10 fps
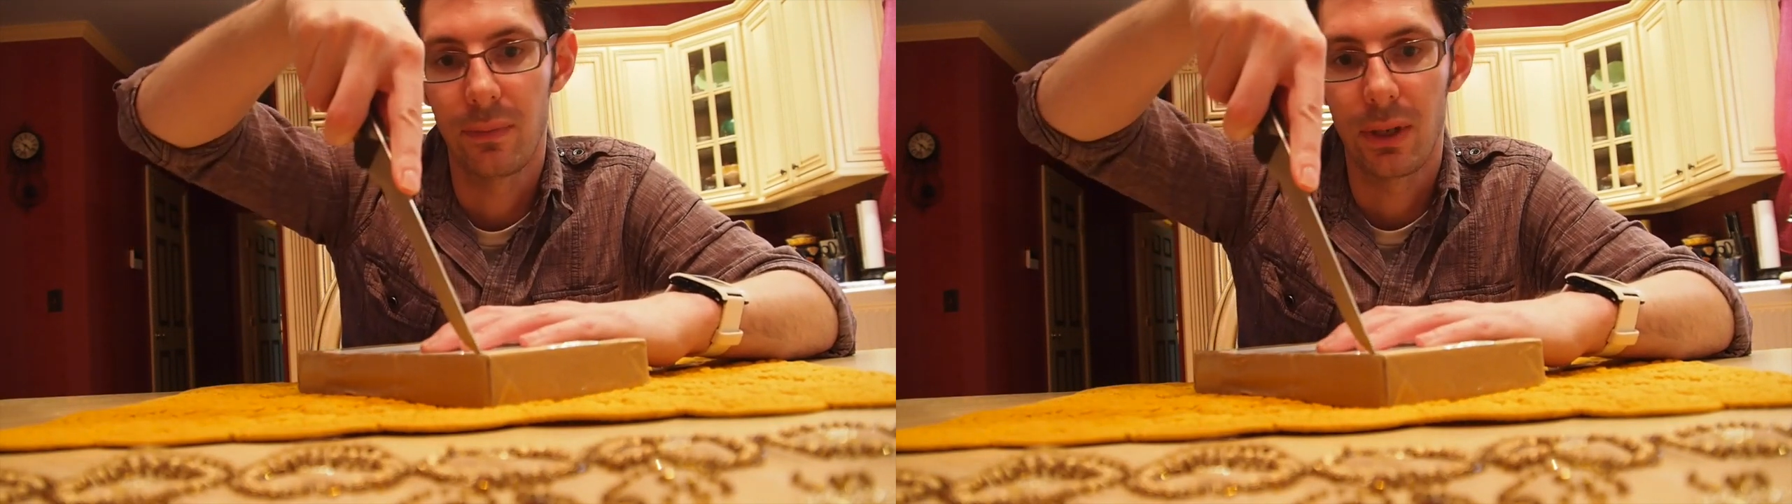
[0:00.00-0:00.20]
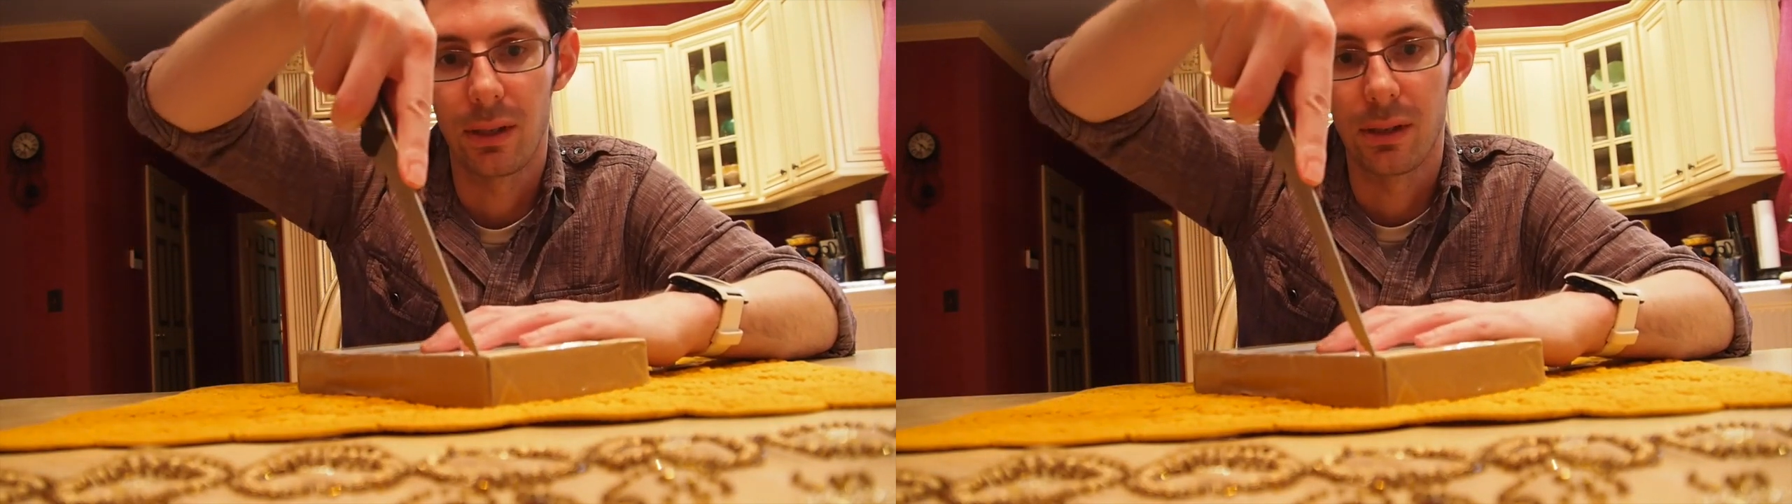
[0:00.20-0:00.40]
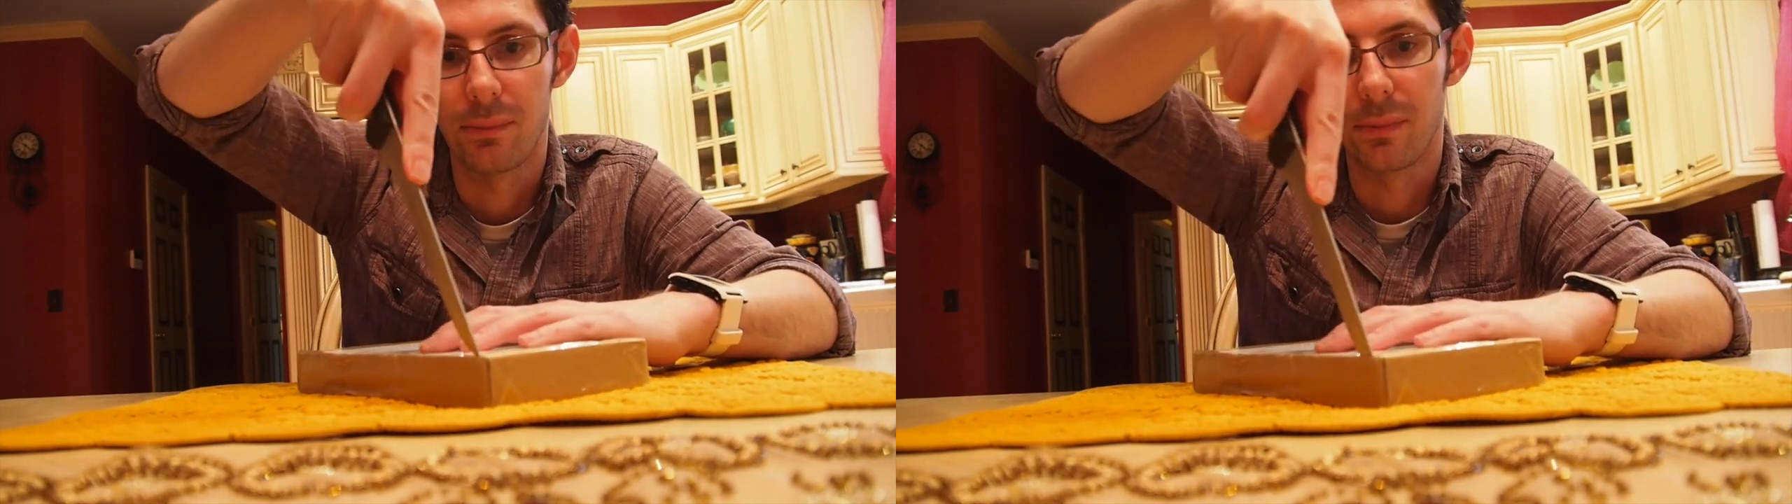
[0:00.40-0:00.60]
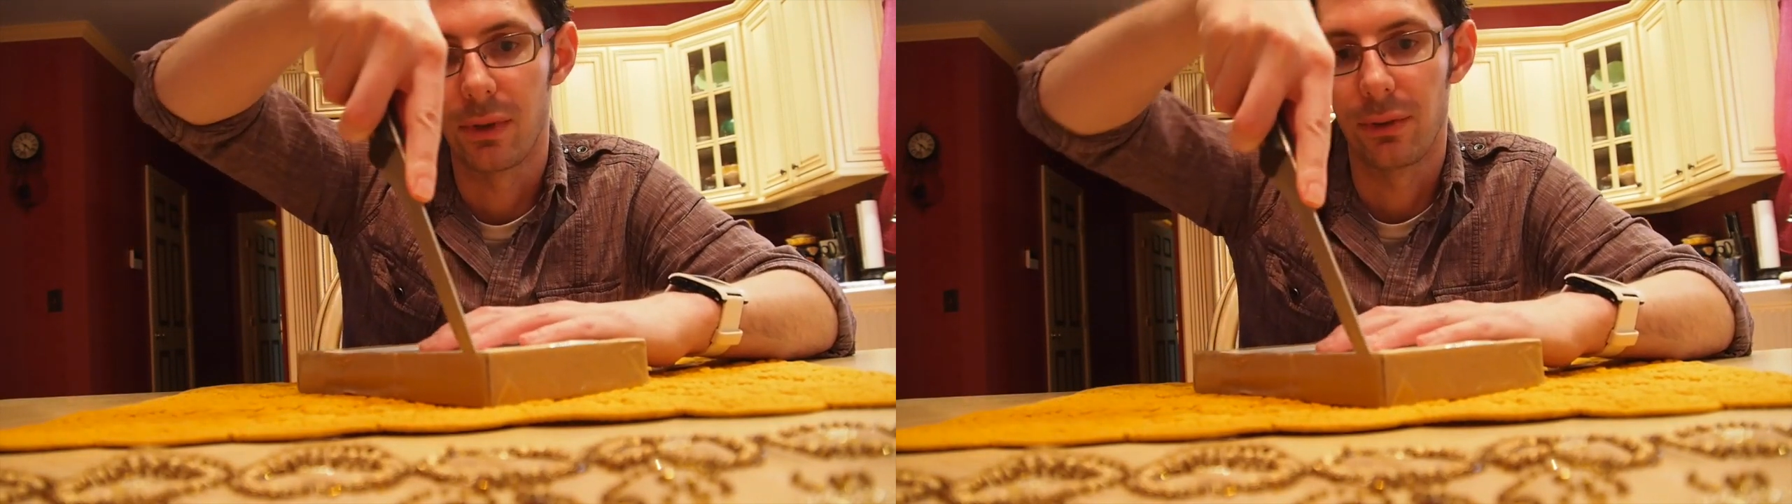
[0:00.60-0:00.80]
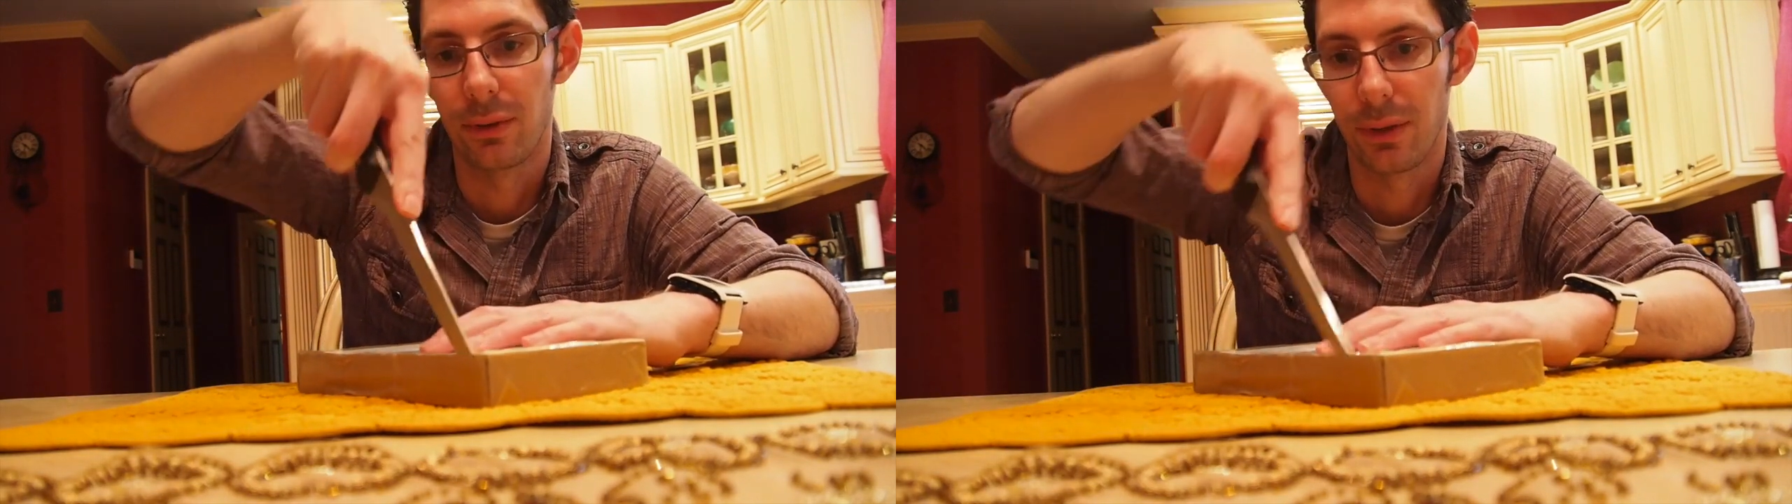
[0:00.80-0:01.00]
Um, I
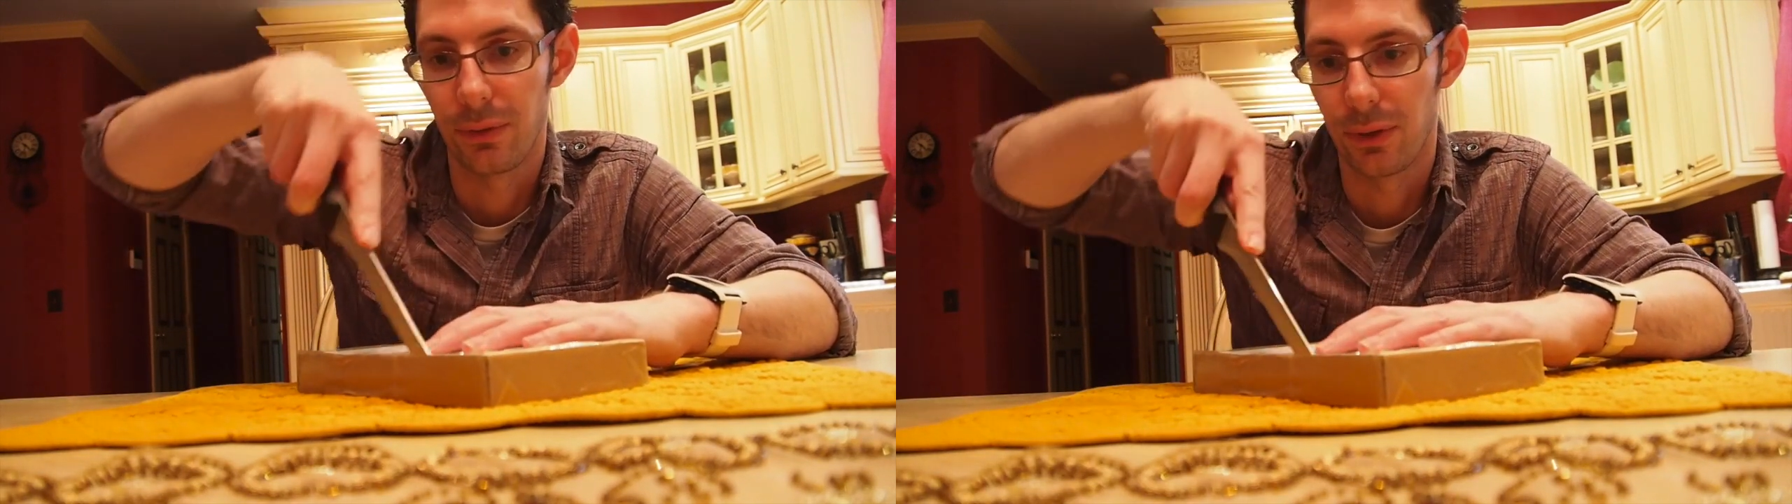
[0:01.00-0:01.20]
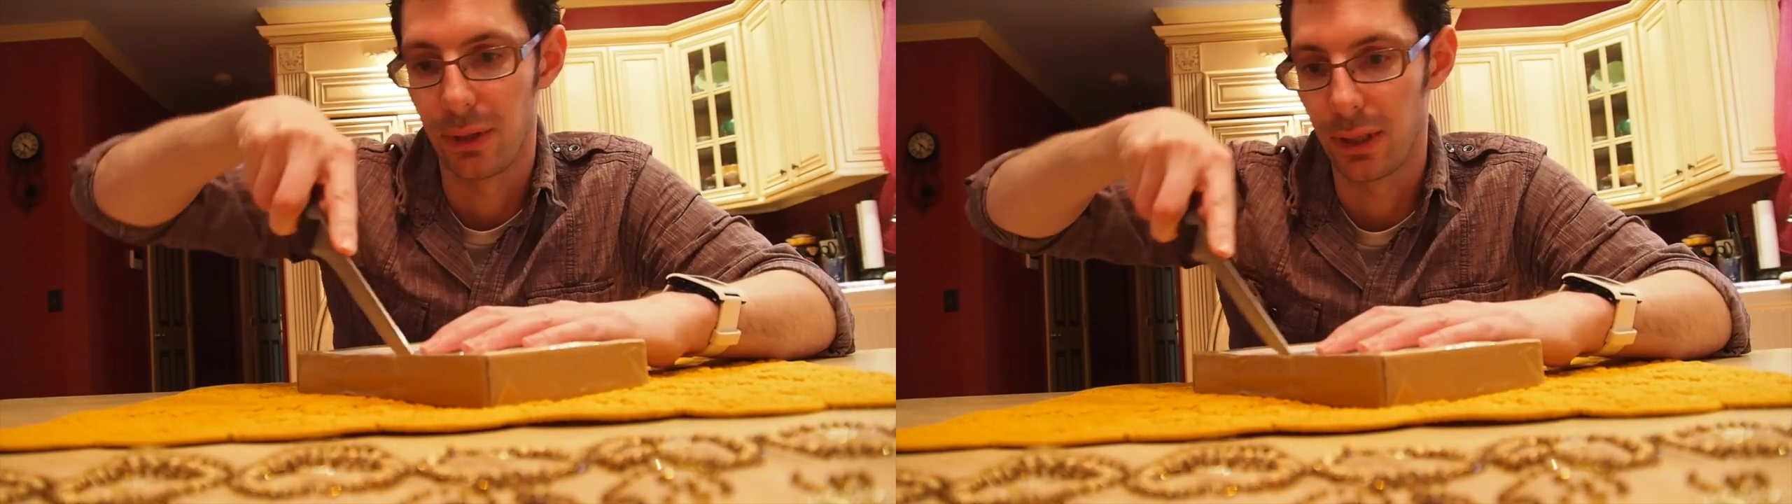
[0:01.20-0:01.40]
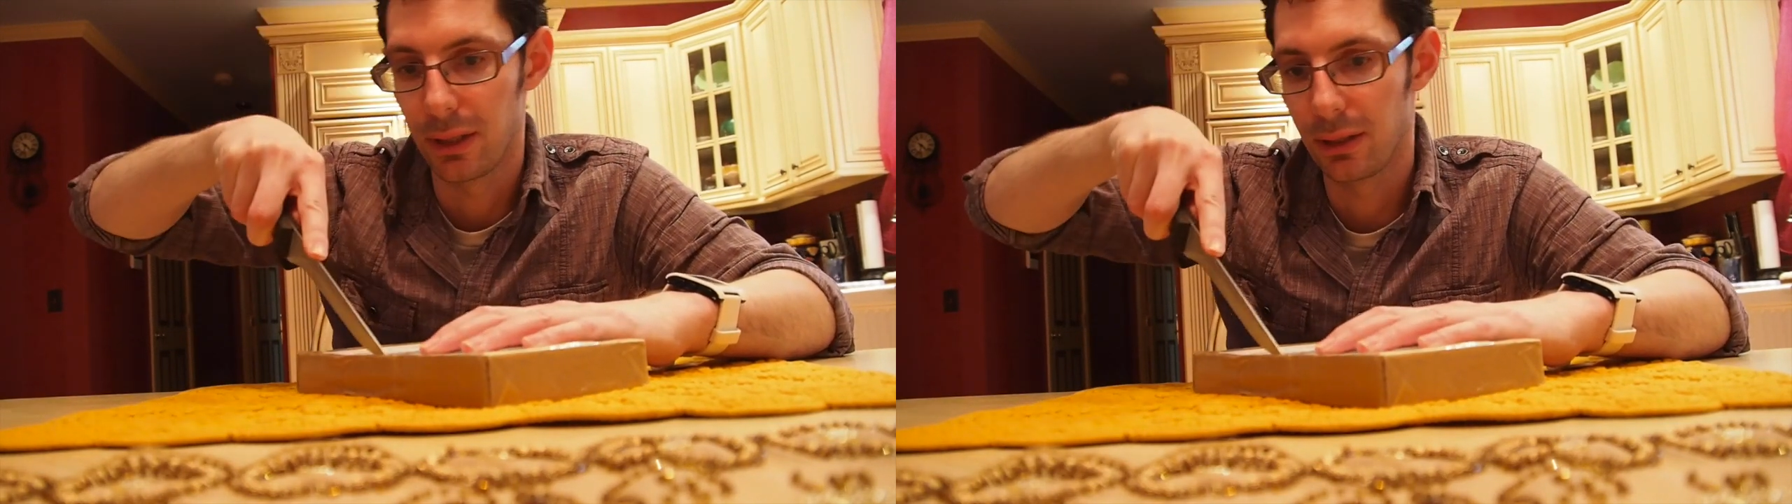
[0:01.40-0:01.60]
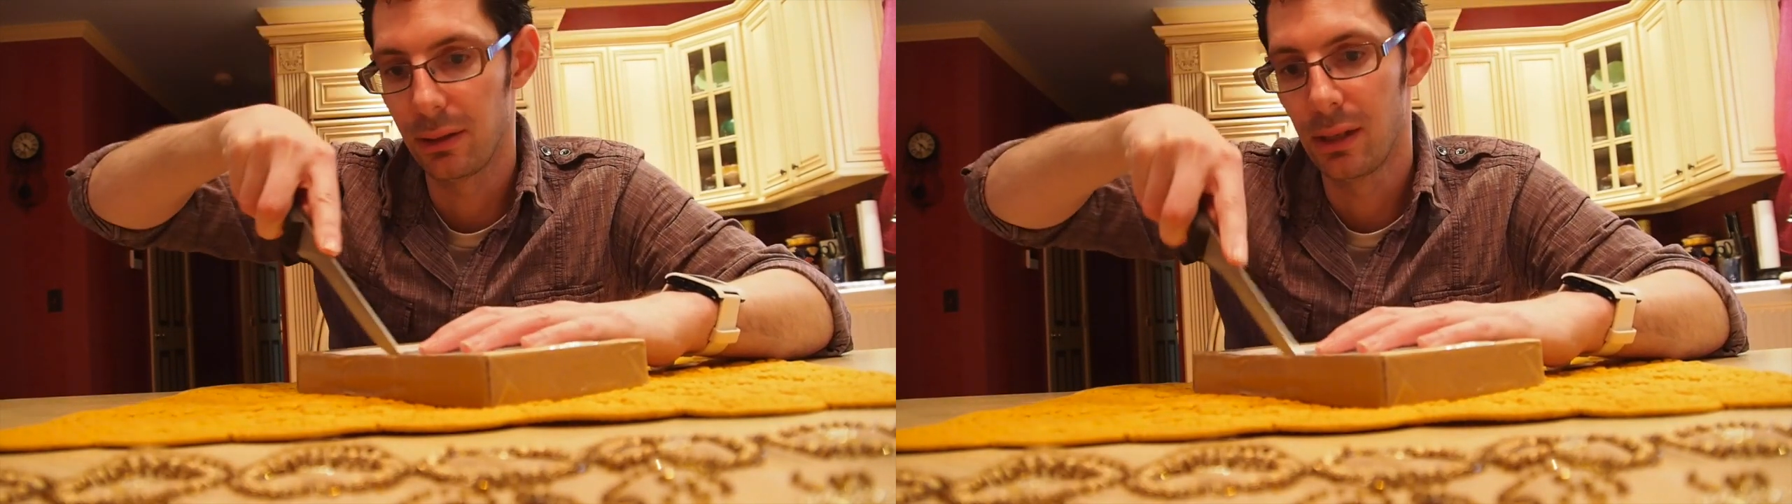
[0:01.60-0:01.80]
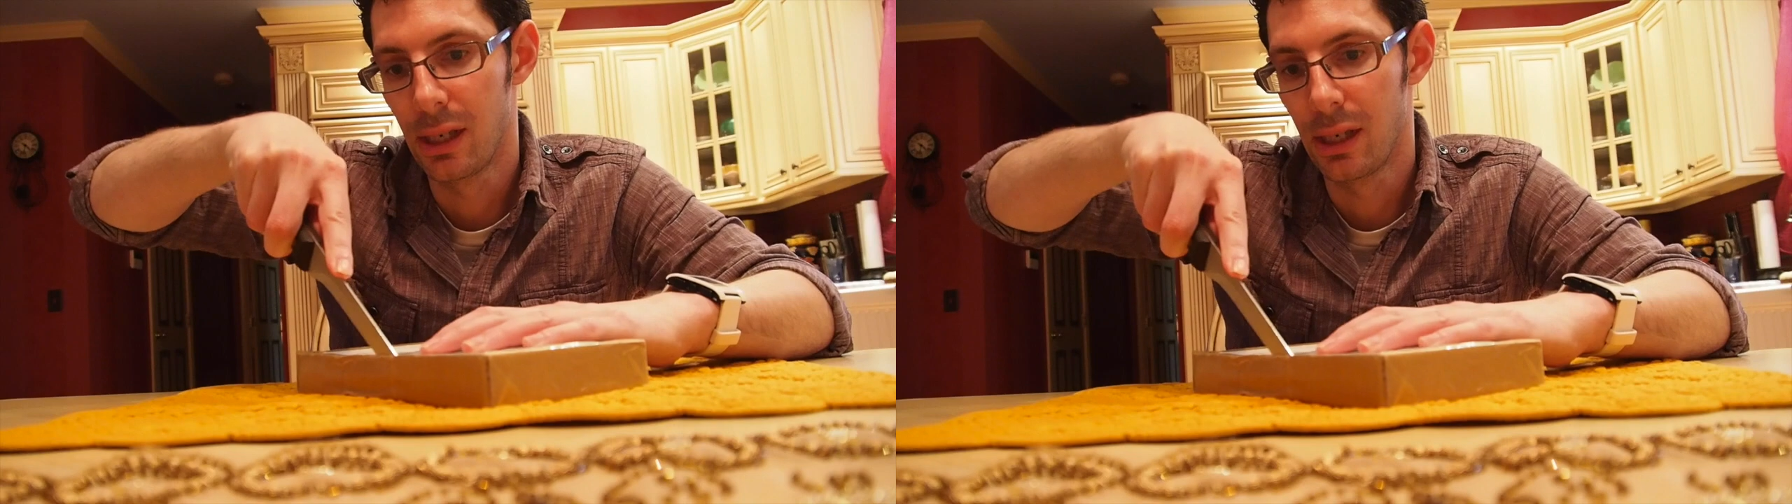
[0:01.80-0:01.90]
thought that was a good idea.